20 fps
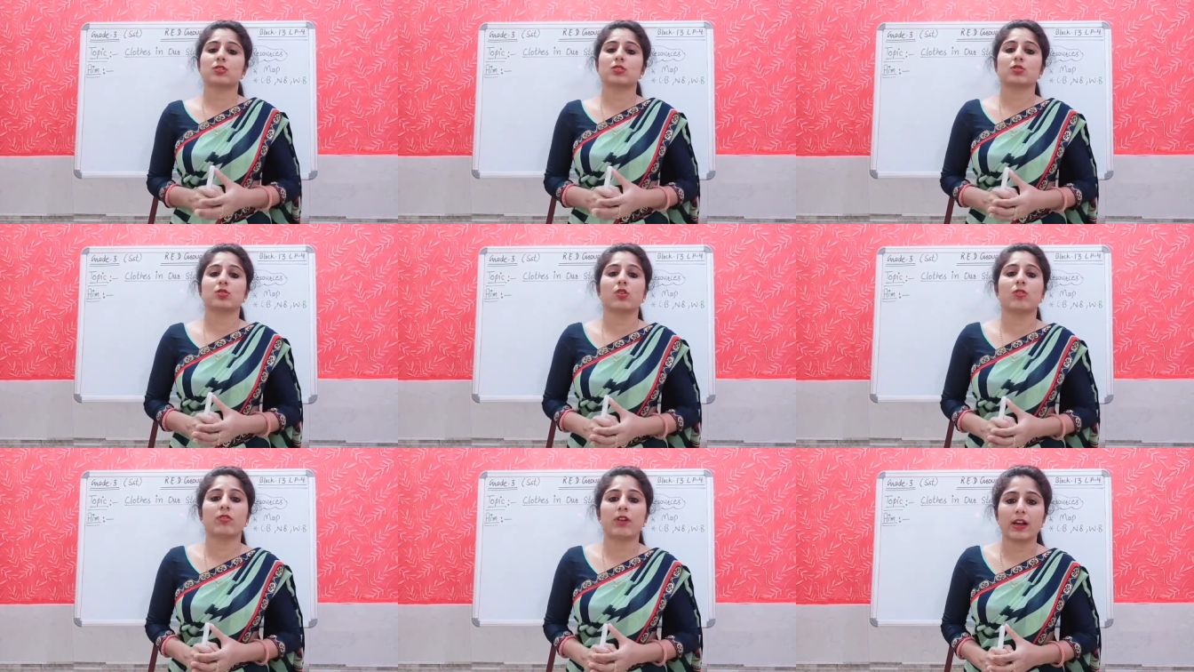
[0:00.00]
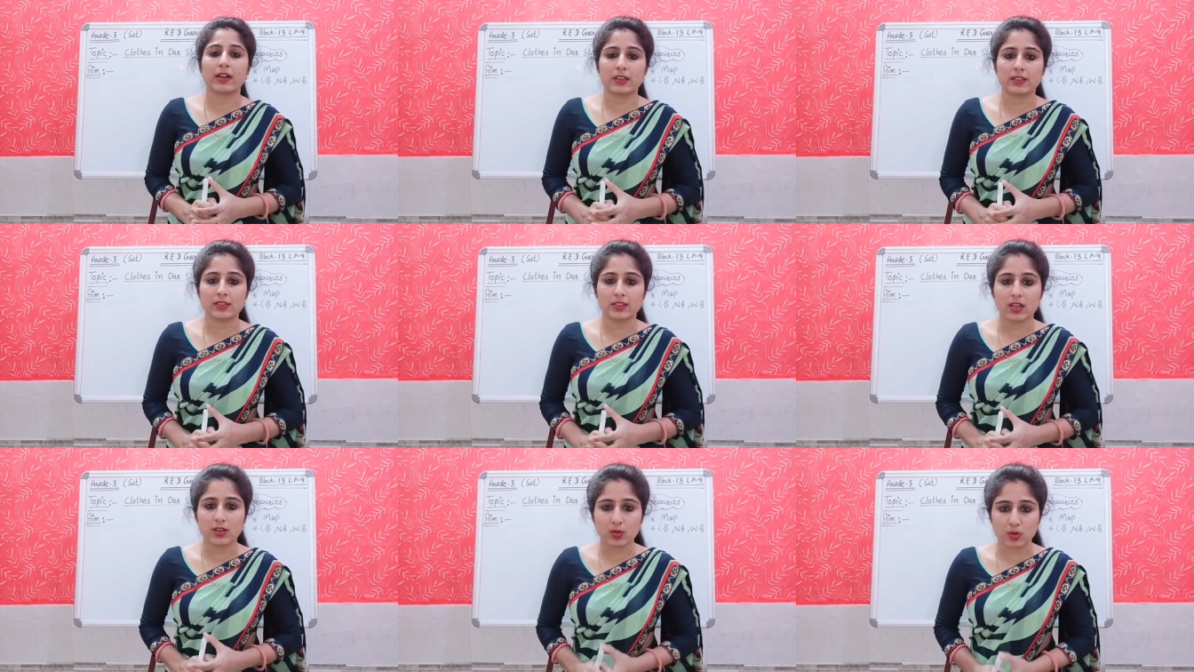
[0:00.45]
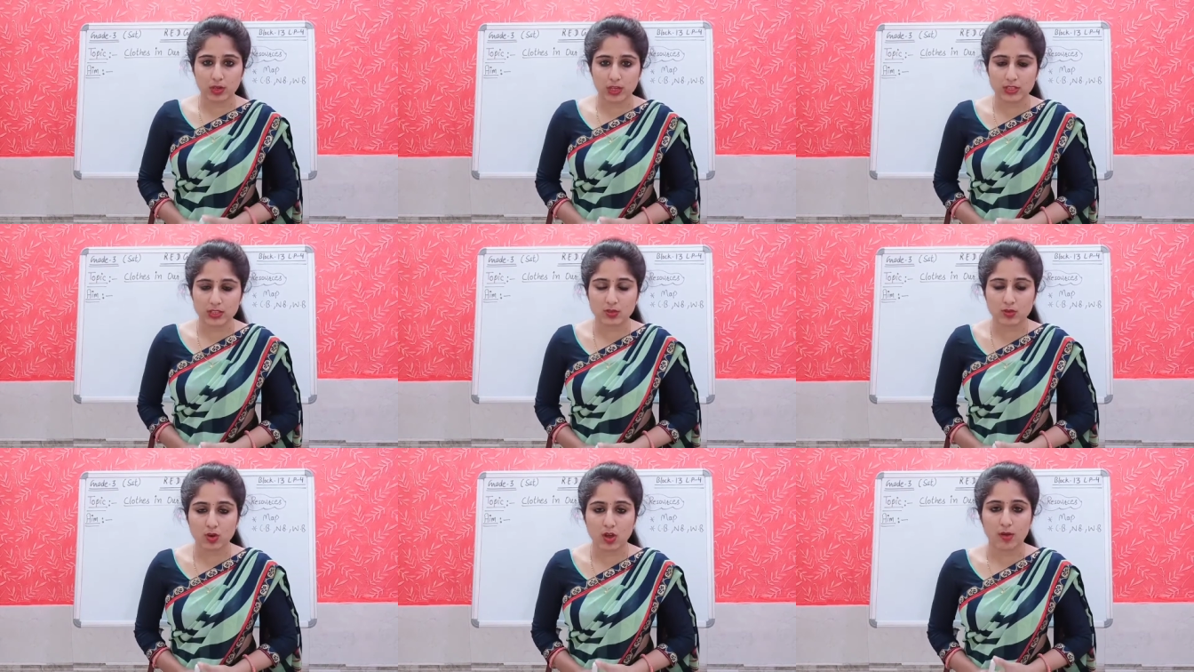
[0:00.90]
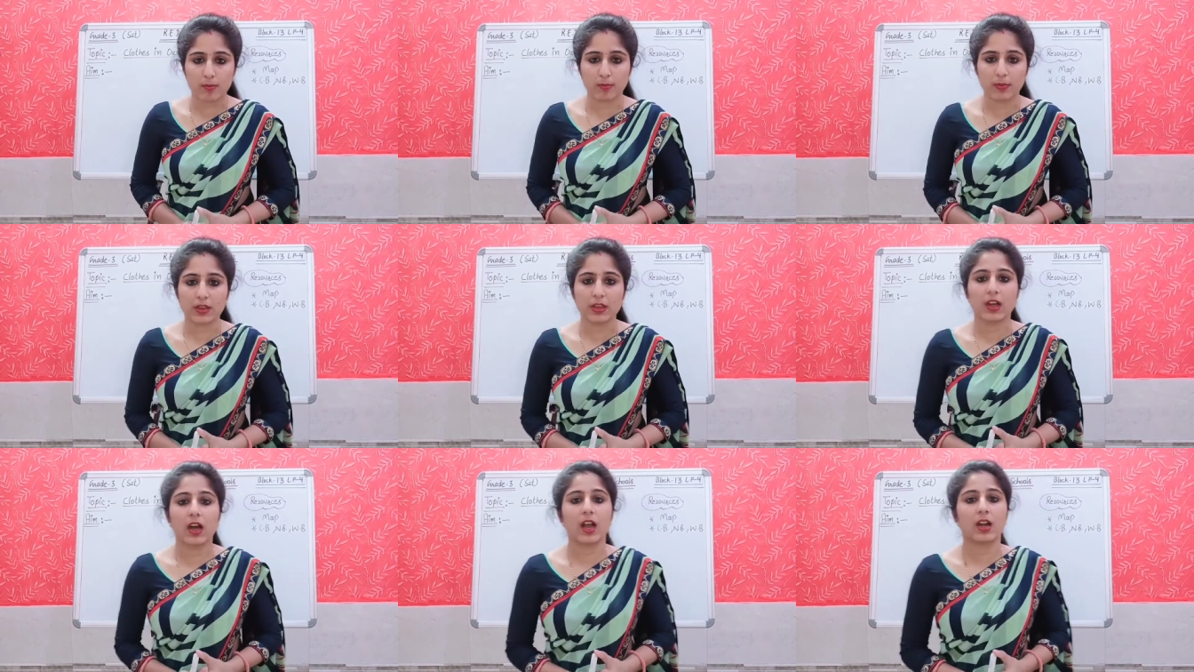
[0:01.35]
So what is our today's topic?
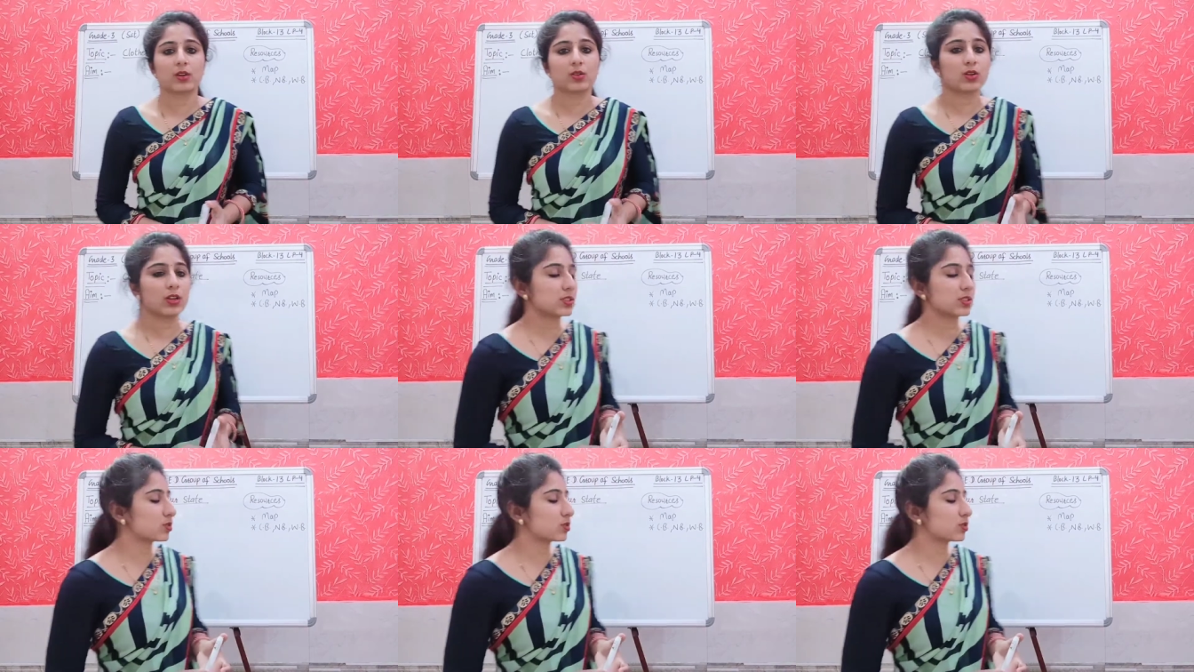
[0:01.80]
Our today's